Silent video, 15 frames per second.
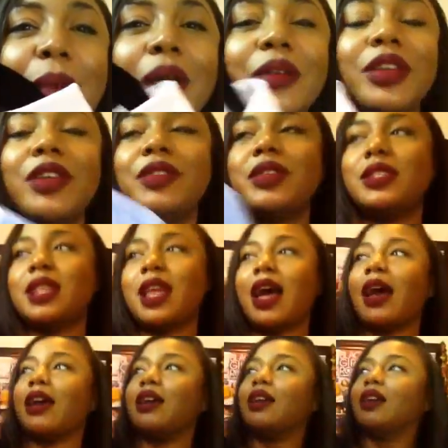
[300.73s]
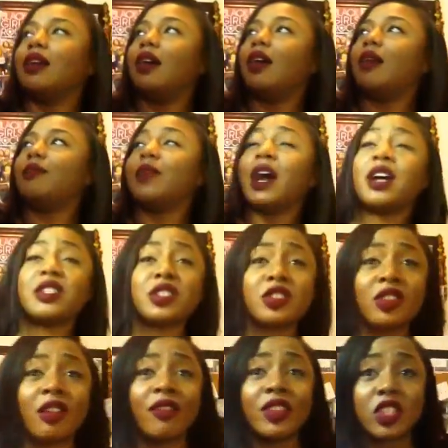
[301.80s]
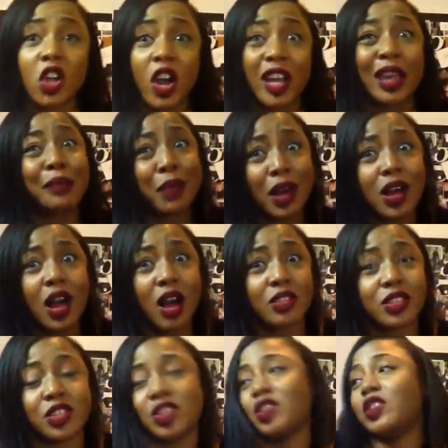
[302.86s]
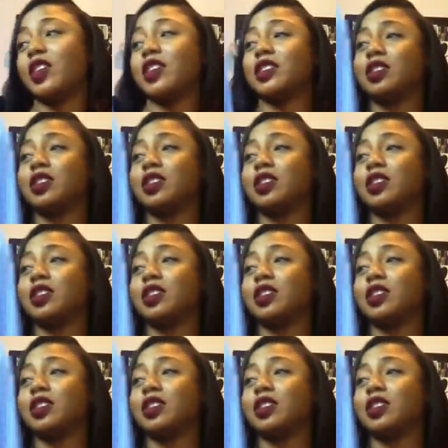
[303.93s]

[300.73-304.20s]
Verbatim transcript: How cute is that? Not Altuzarra for Target, but Altuzarra.